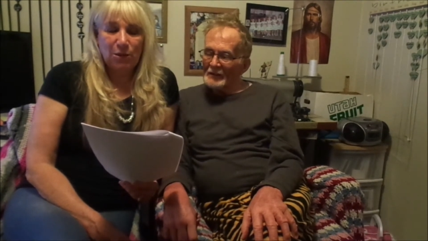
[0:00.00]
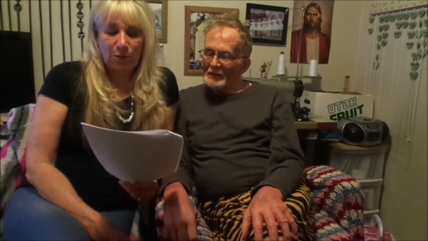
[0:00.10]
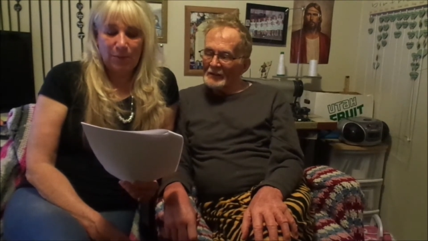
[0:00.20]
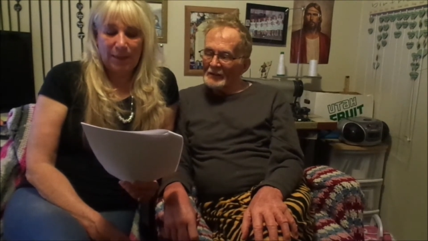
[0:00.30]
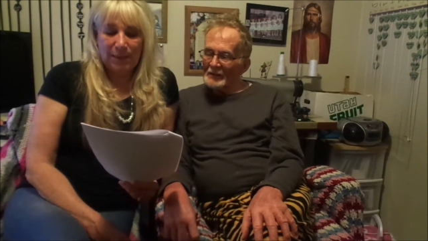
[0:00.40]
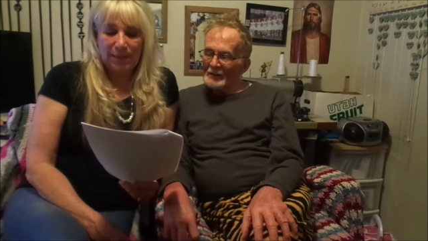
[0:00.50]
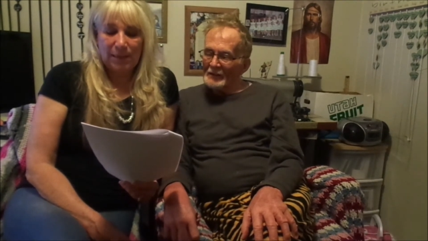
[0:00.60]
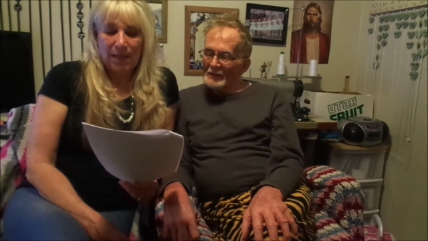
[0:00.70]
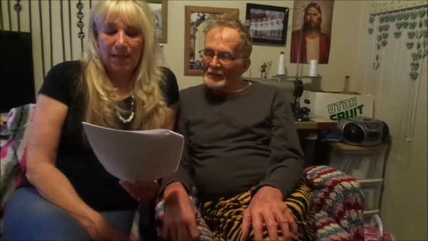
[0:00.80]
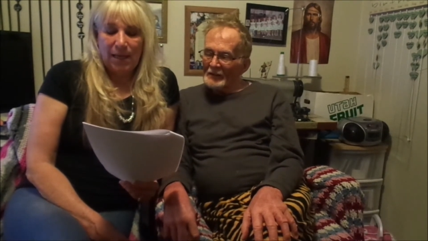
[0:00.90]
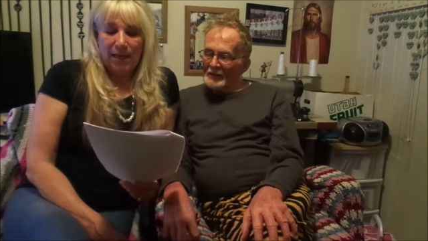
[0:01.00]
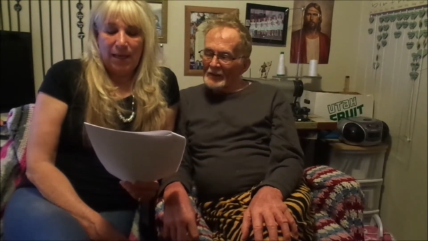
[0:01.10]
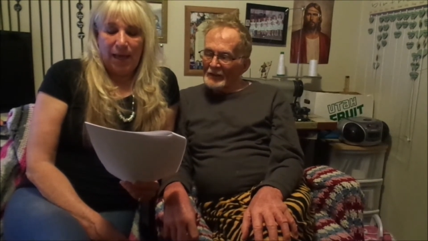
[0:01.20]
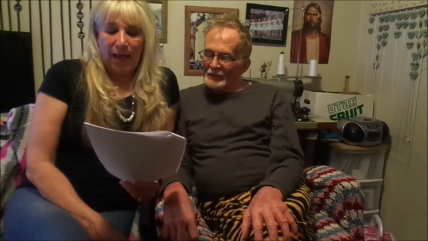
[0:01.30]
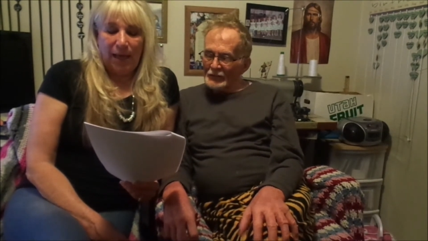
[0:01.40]
Speaker 1: 2 weeks.
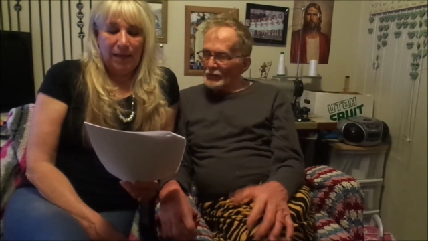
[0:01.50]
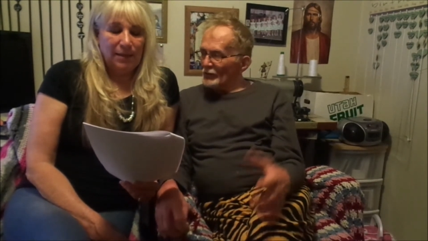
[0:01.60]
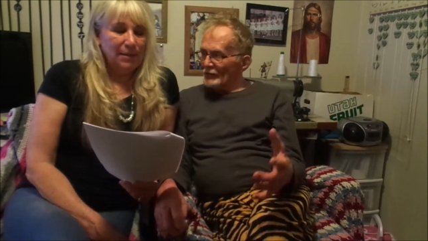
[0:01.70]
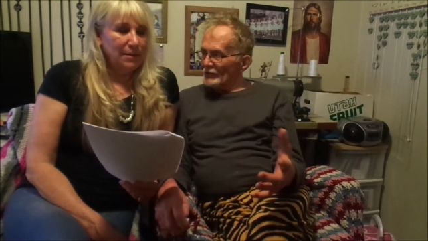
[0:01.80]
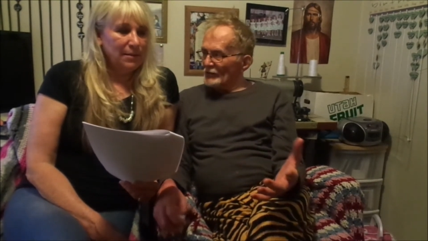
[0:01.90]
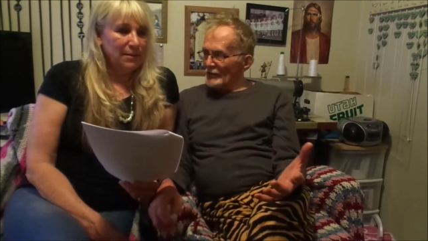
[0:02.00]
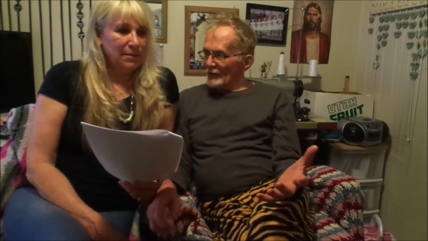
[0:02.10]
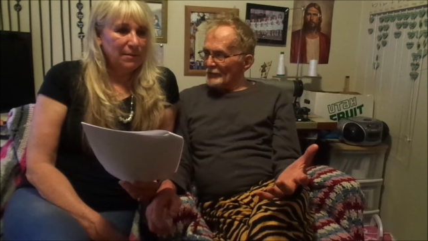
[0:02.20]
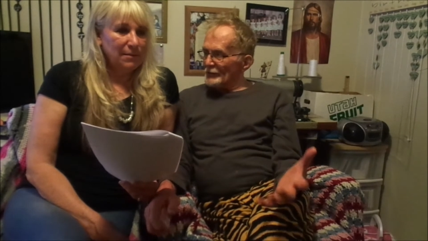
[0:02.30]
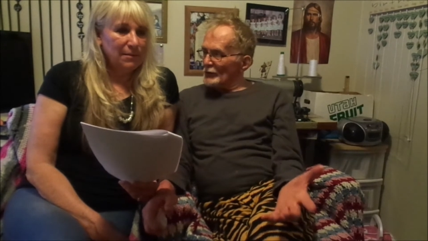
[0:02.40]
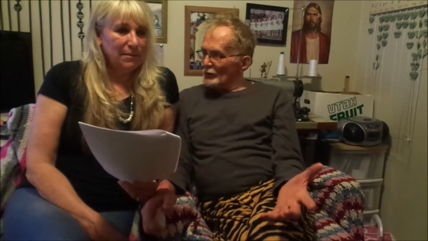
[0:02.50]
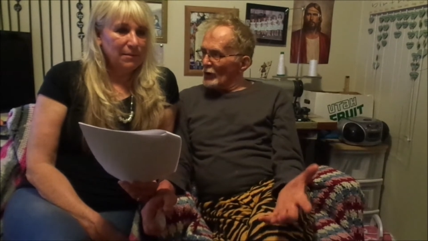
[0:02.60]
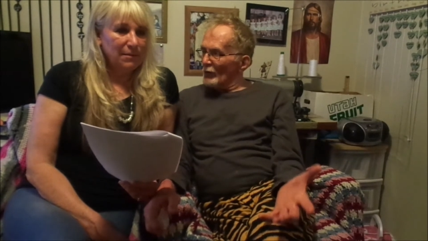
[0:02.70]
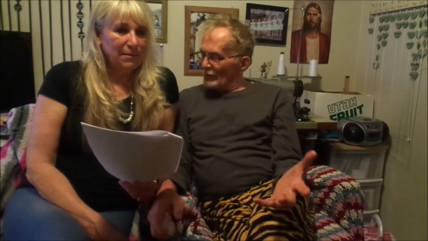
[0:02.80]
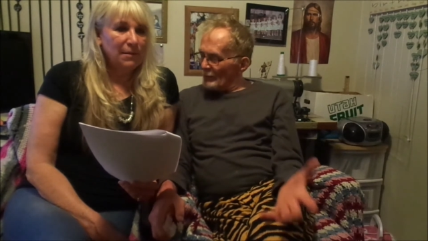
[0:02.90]
Speaker 2: And it's just like fruit
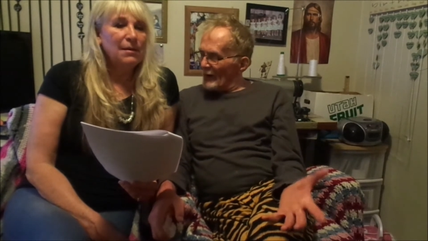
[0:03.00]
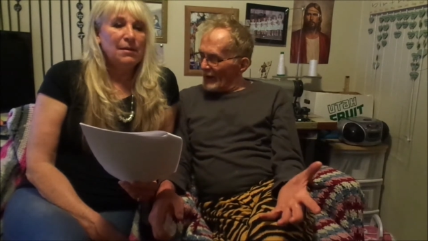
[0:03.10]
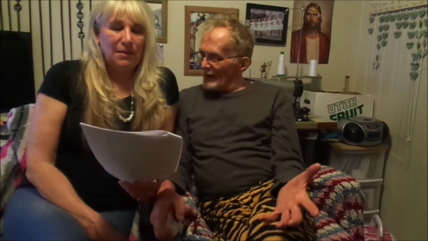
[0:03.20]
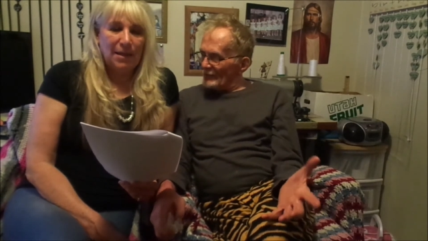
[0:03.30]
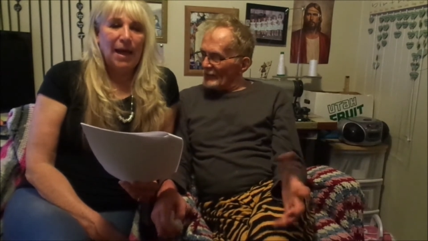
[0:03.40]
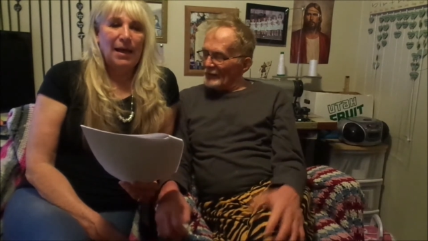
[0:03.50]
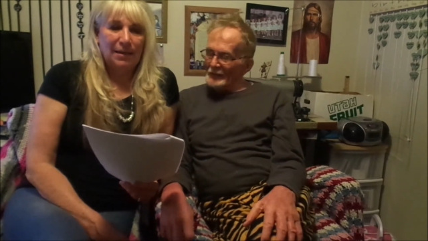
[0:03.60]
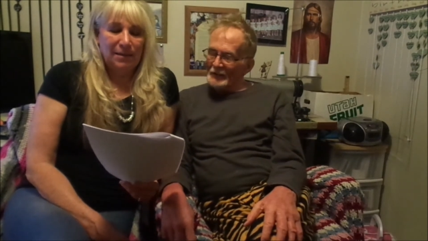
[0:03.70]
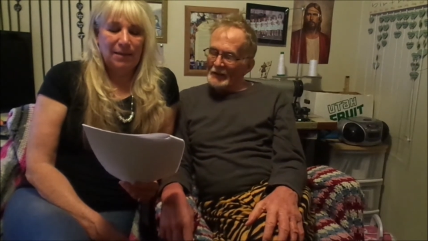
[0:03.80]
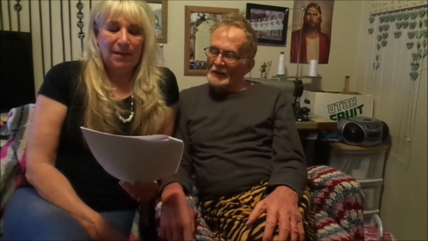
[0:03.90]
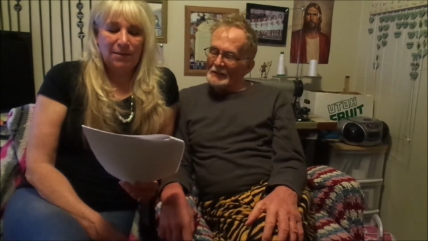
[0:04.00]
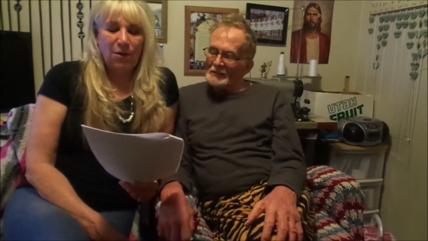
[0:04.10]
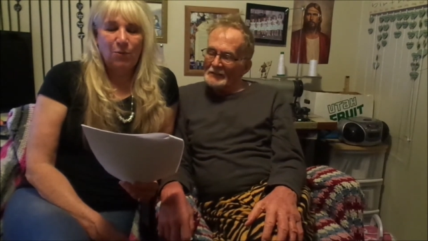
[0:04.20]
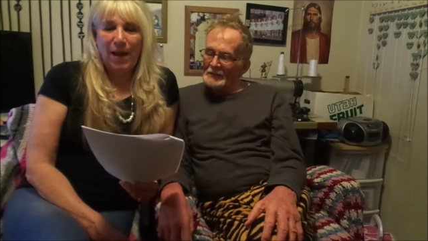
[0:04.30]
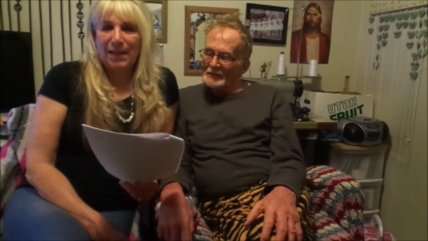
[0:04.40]
going bad.
Speaker 1: Yeah, yeah. It'd
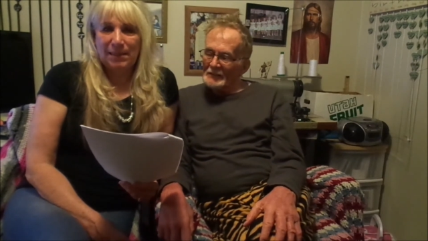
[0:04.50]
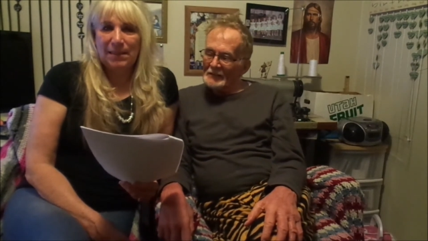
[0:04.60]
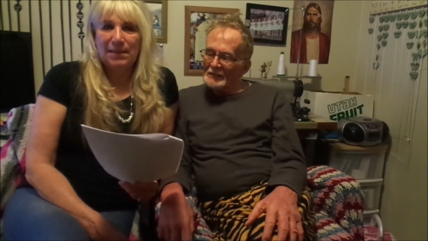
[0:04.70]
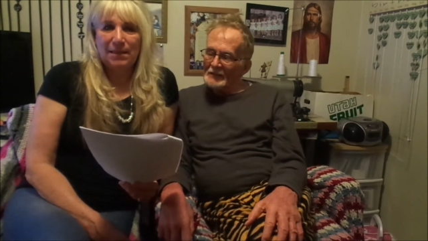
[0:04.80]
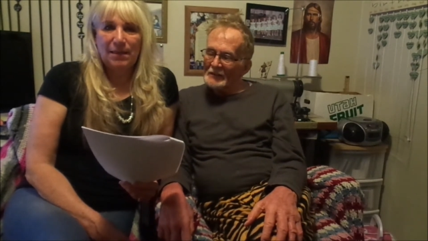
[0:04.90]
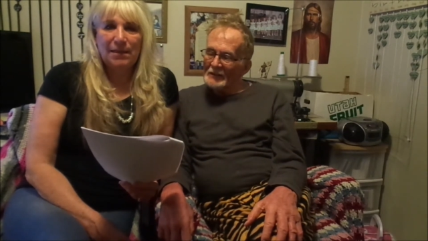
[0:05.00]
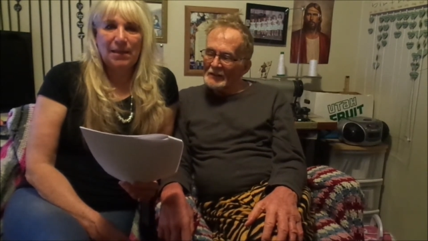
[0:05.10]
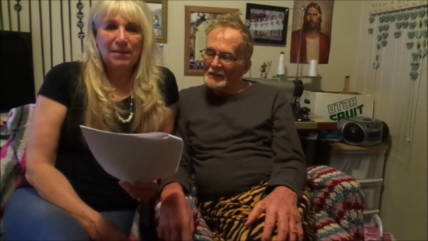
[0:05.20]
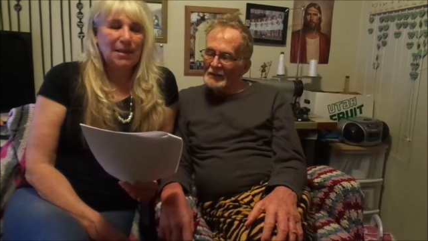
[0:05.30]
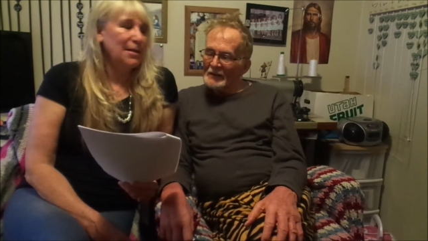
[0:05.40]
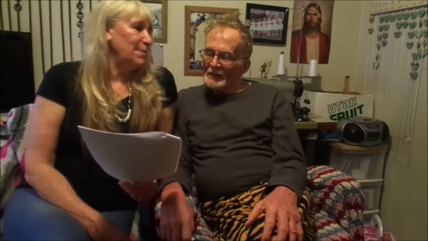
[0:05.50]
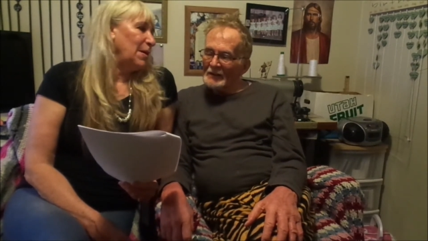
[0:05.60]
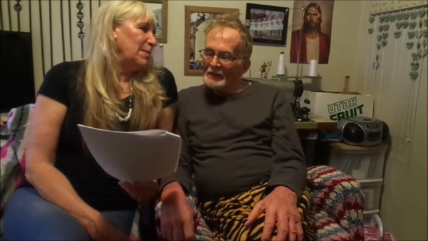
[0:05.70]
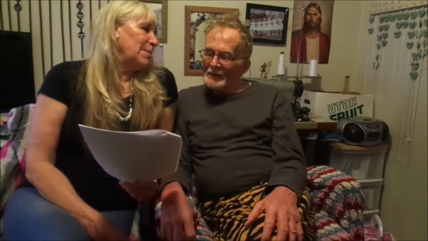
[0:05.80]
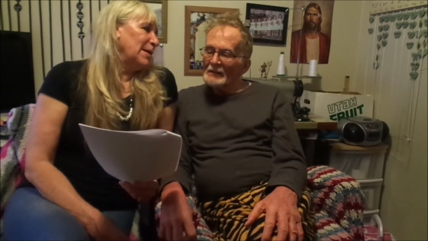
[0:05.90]
go rancid. That'd
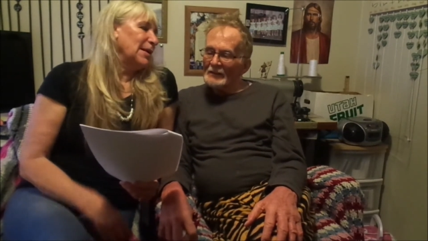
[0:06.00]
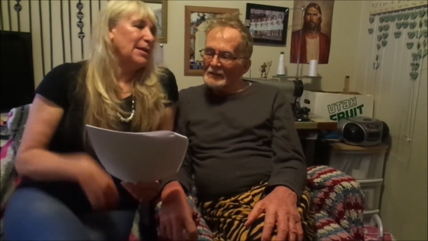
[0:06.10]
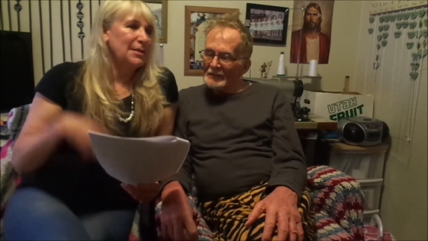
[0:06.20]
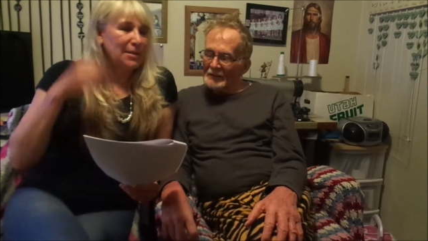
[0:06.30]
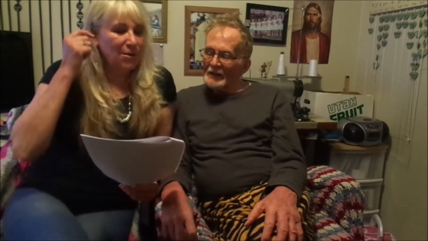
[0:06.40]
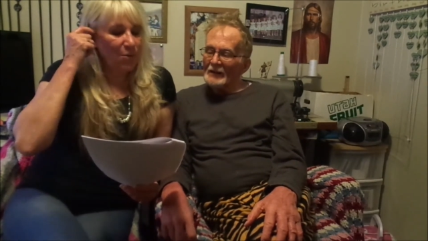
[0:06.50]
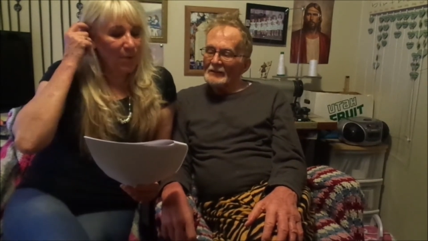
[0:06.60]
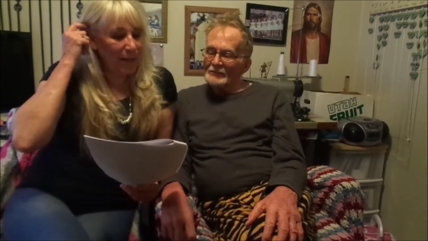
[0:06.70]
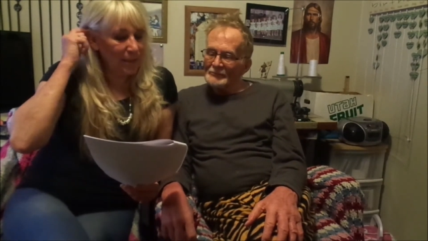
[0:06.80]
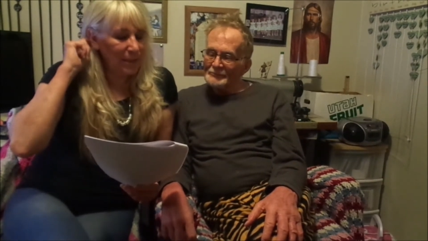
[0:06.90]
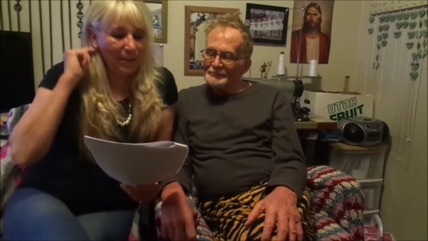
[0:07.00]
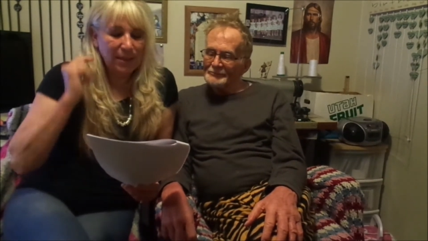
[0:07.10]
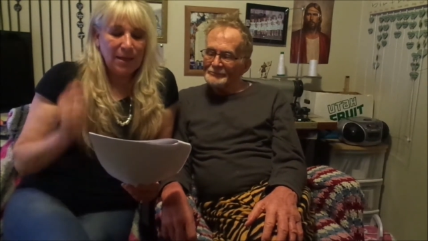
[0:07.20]
probably be my guess, it'd go rancid.